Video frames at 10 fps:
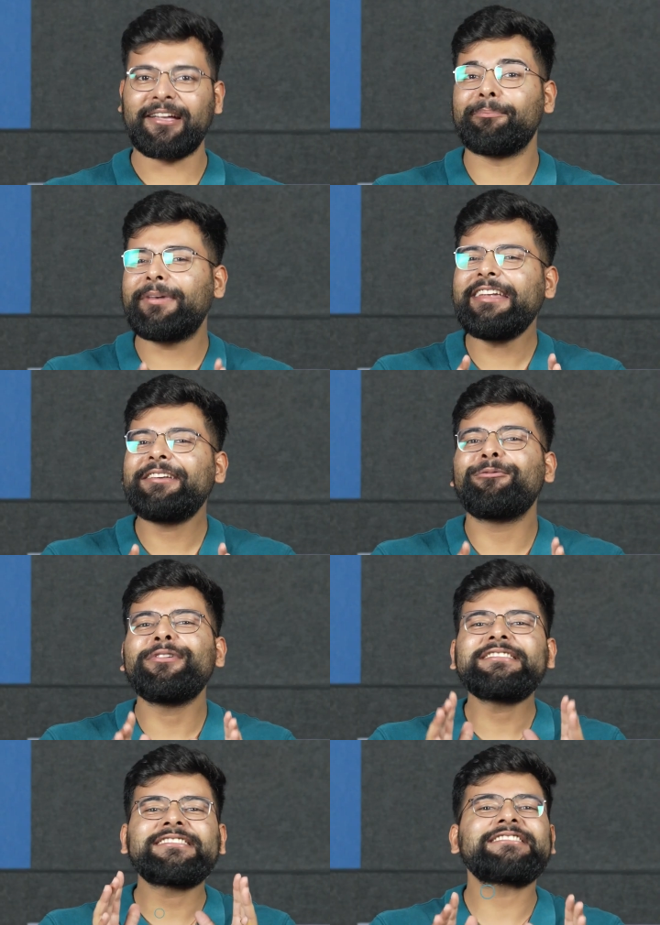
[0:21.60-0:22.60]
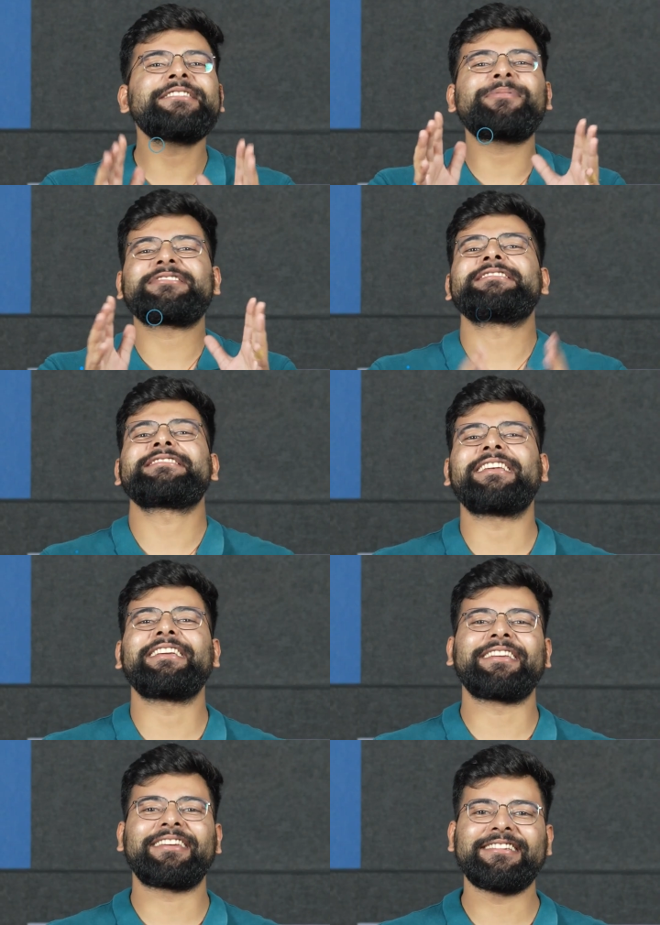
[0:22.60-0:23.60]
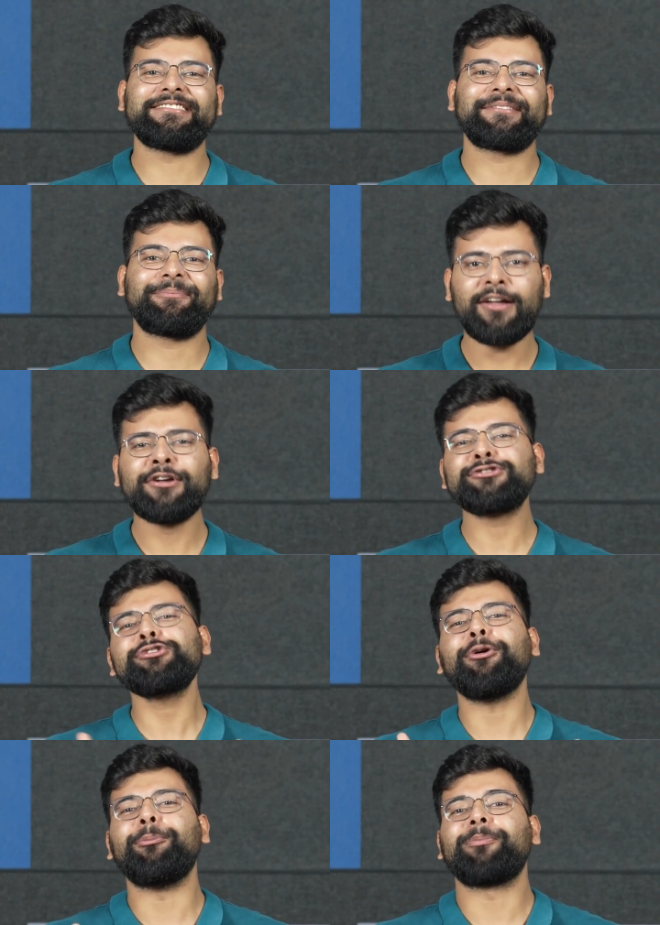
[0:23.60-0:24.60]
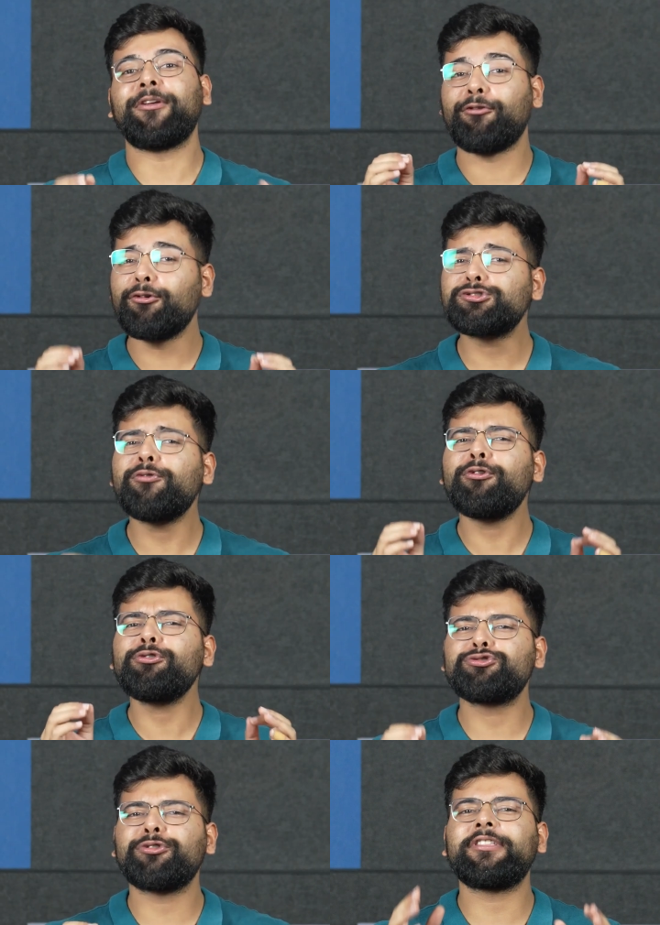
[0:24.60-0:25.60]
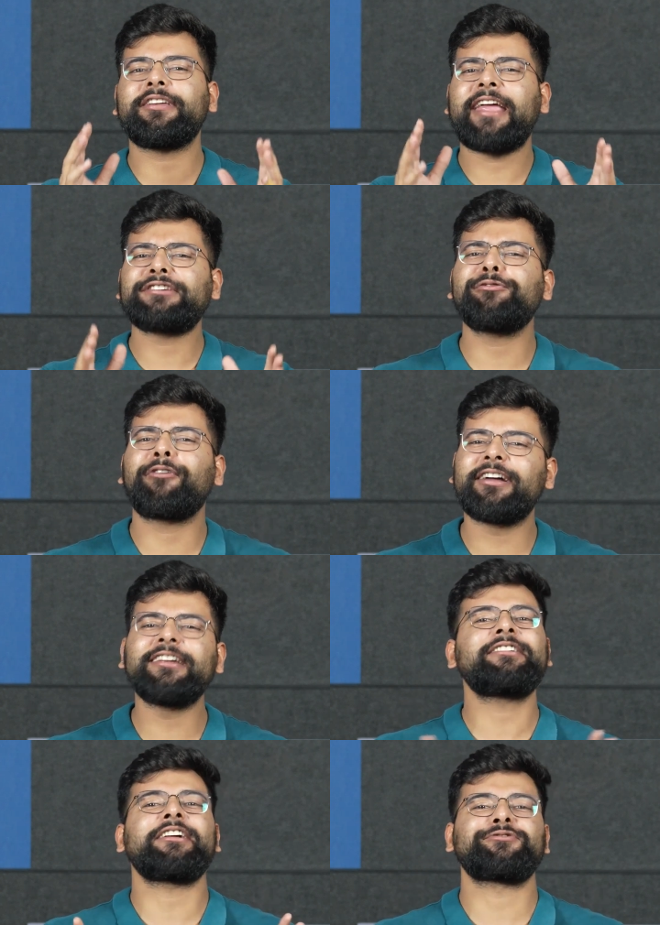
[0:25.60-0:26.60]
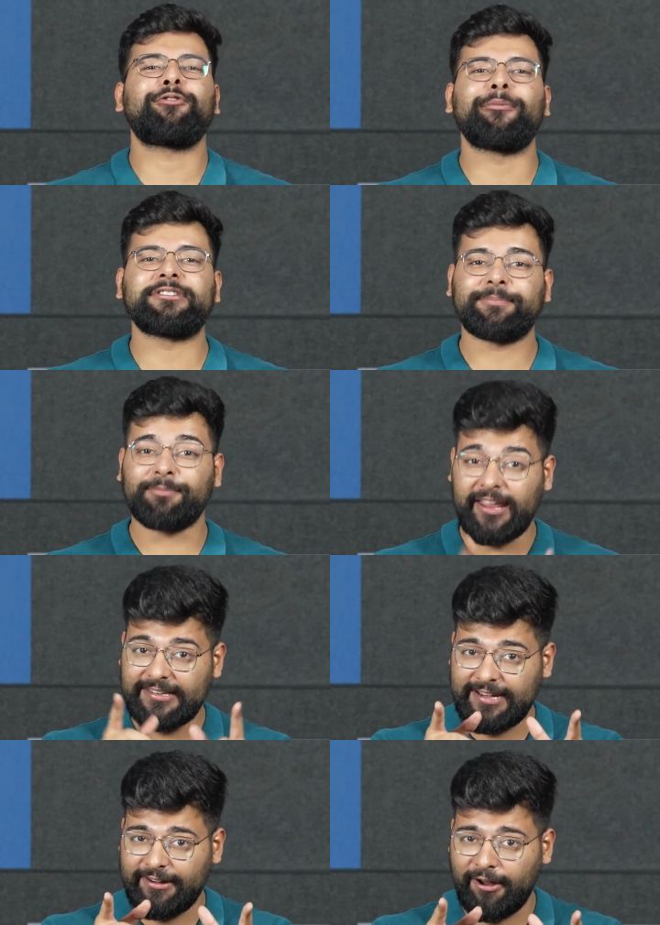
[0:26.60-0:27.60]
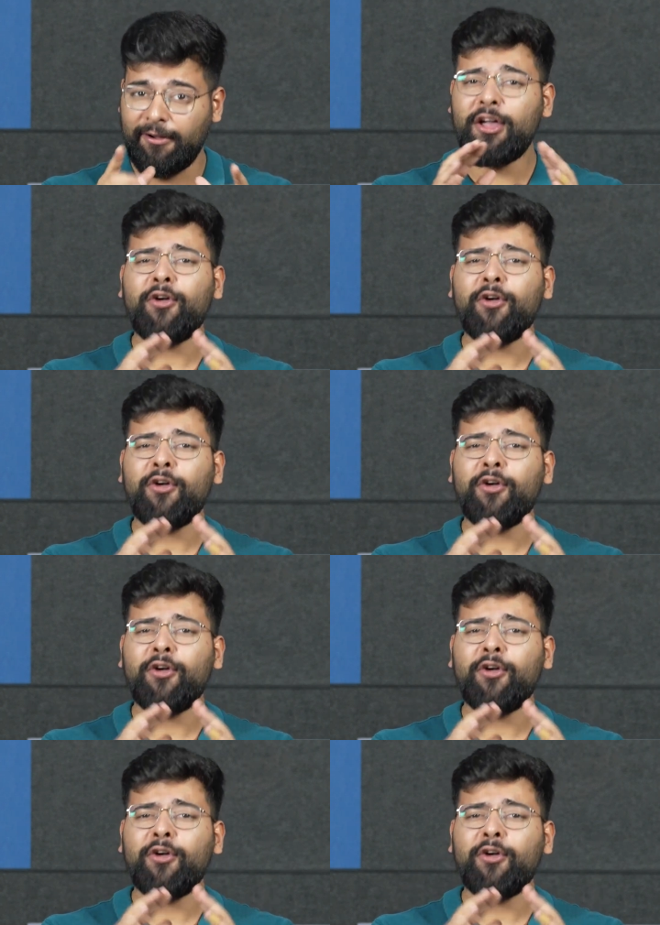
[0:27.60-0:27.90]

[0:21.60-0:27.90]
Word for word: complete with a 60% salary increase. So, if you also want to join the ranks of career transformers like Sandra,